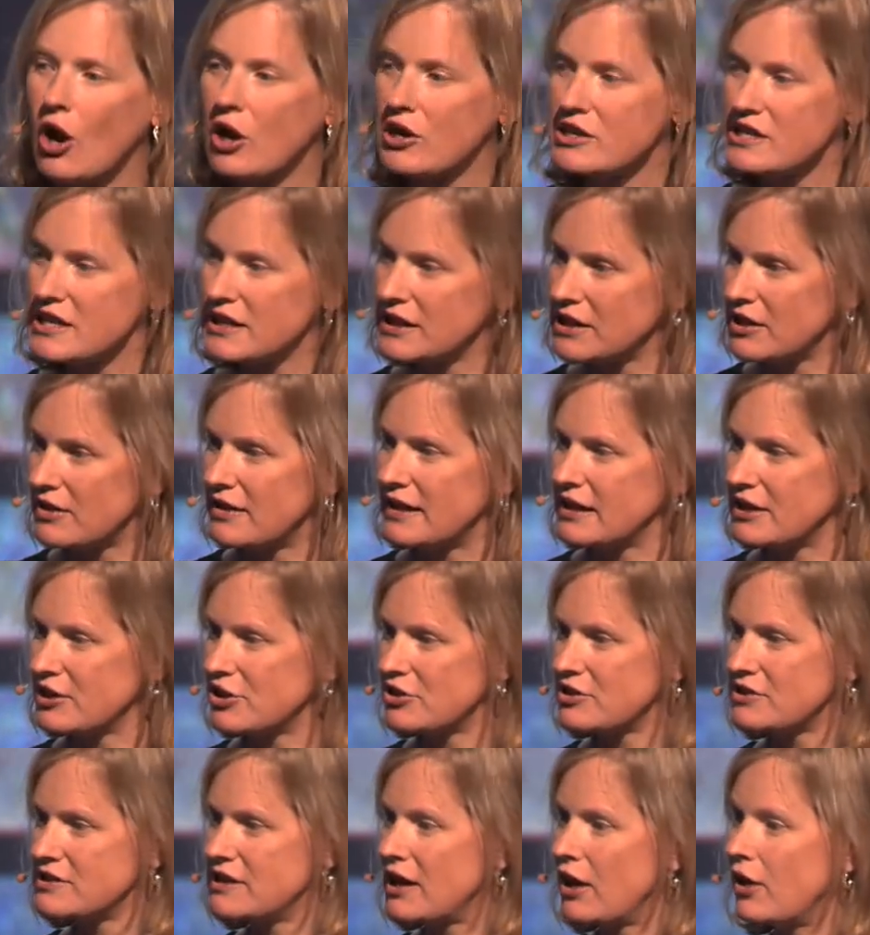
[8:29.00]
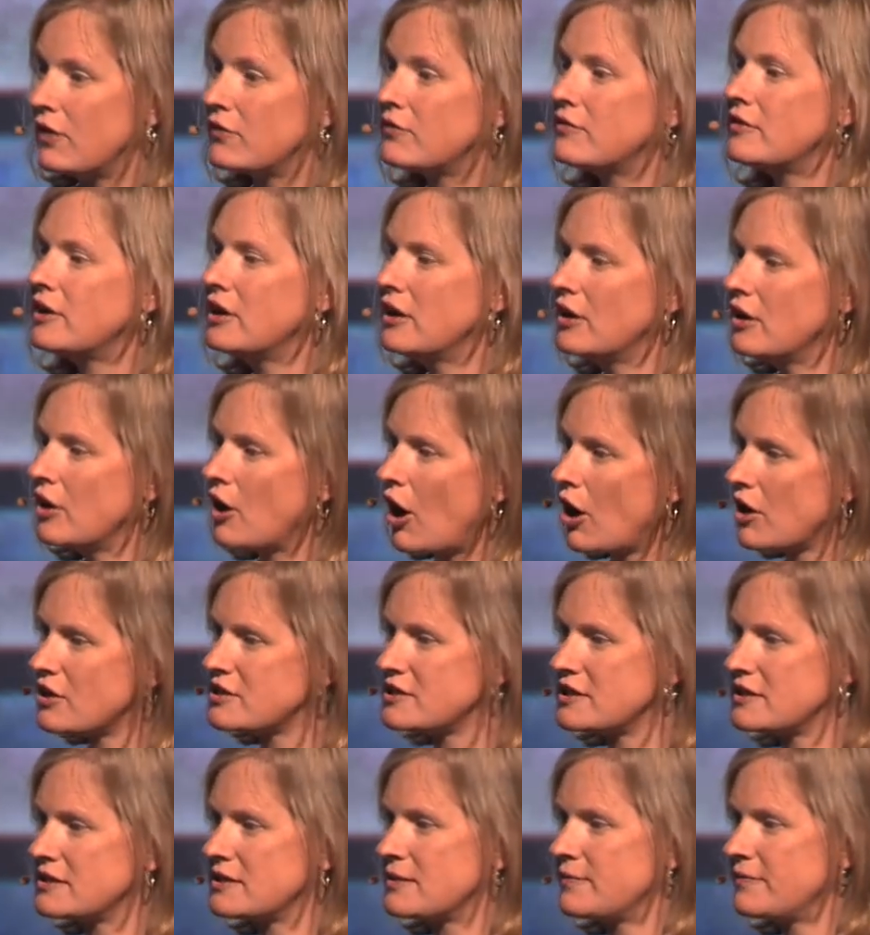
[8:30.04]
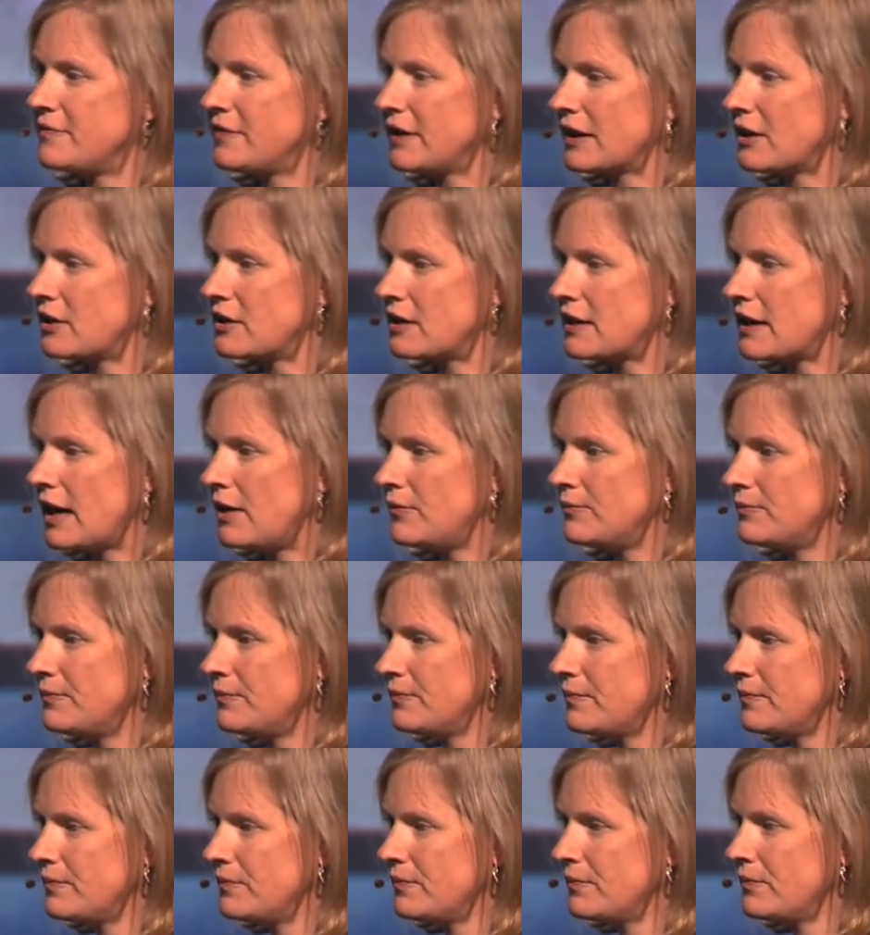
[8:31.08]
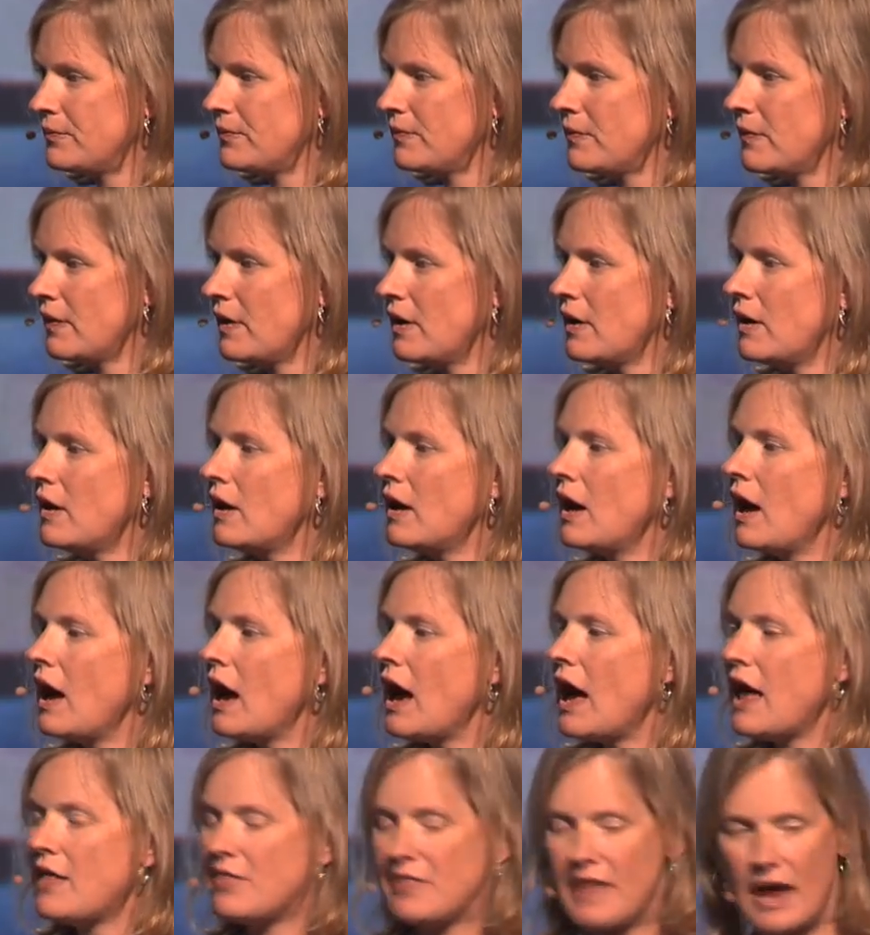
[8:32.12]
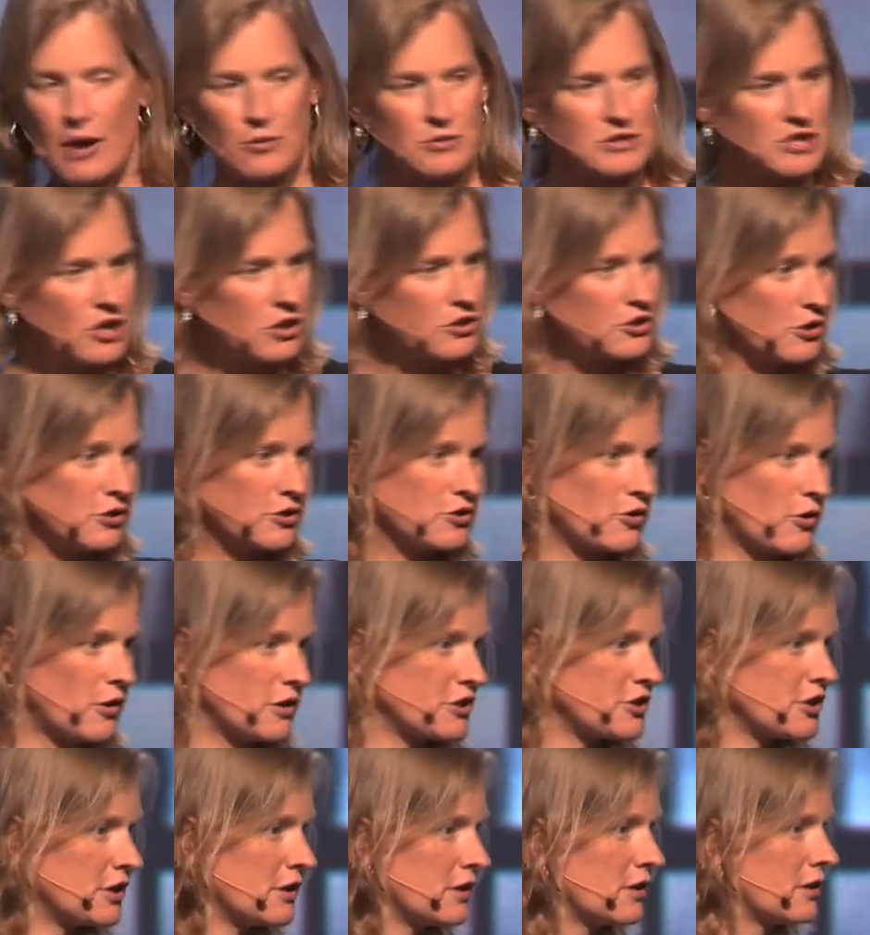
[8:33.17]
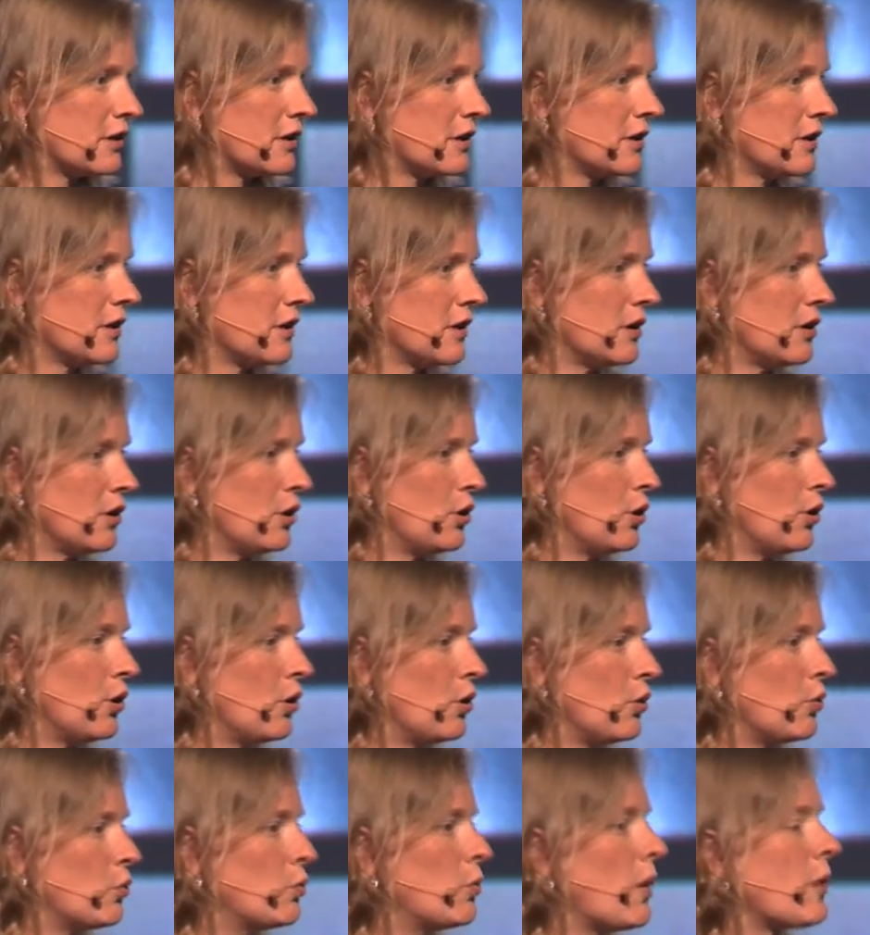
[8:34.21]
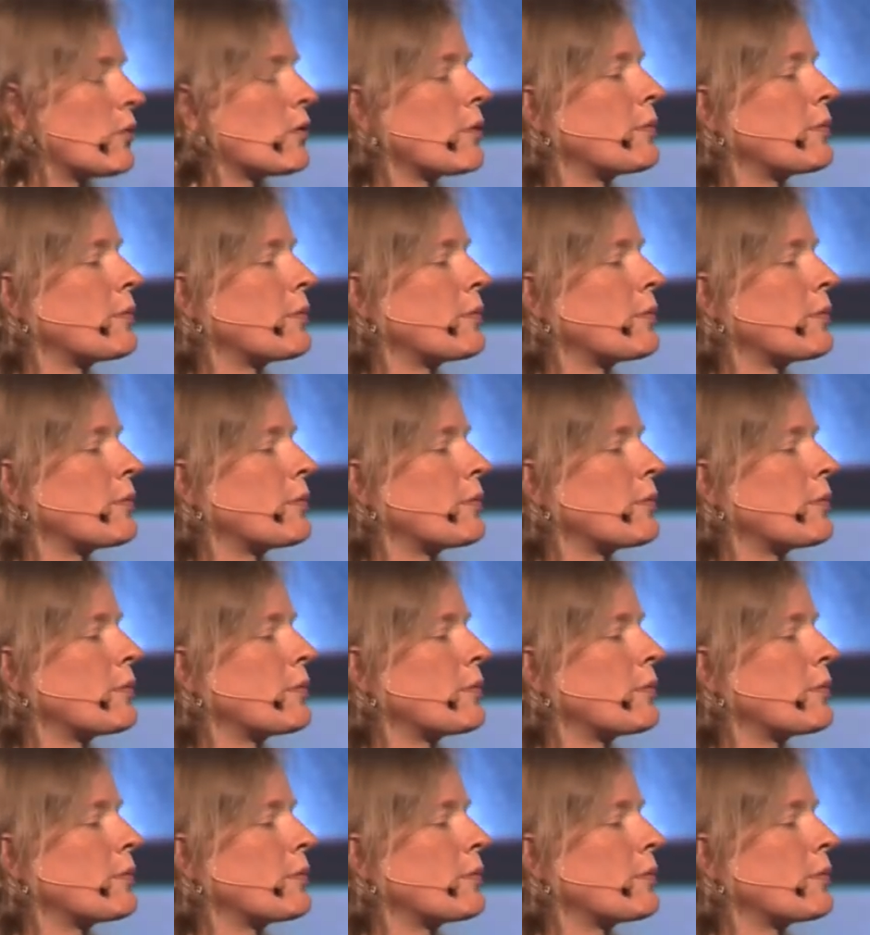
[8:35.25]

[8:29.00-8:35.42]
articulate it yourself, our system figured it out. And that was also a Trojan. What were